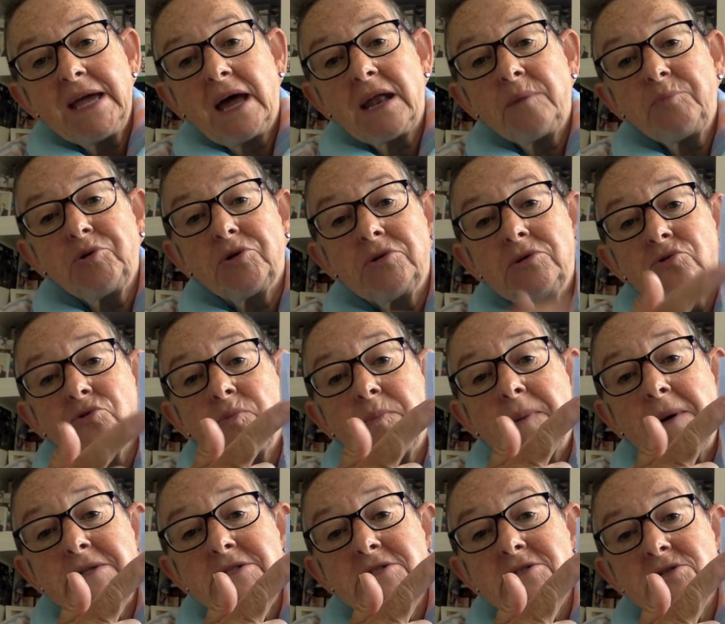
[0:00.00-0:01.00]
And I put little
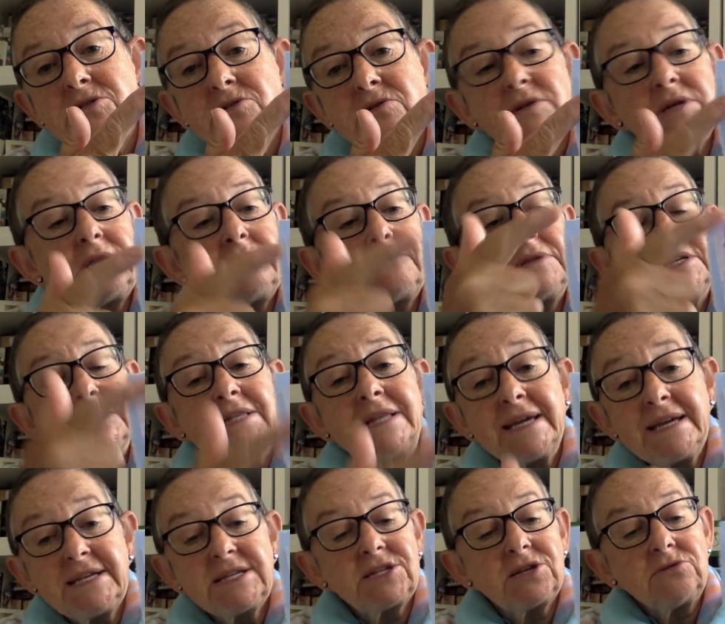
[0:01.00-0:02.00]
buttons on here, and there's
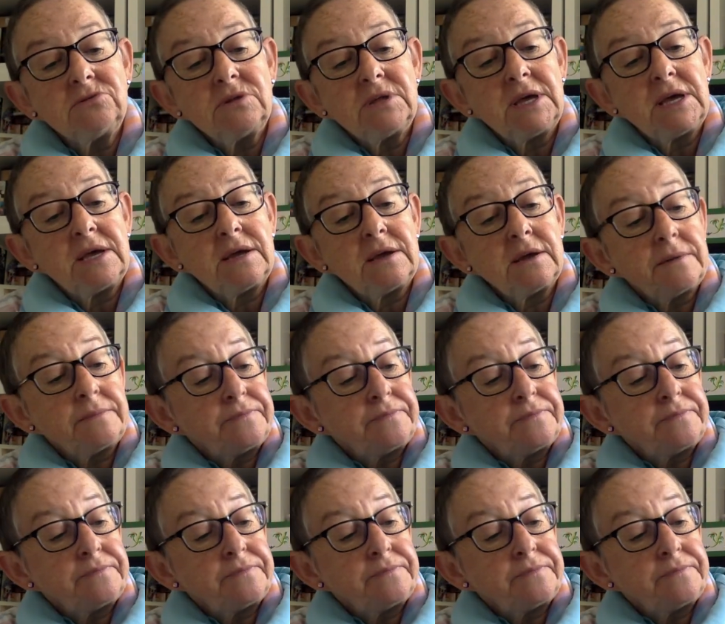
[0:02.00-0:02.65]
lace on there.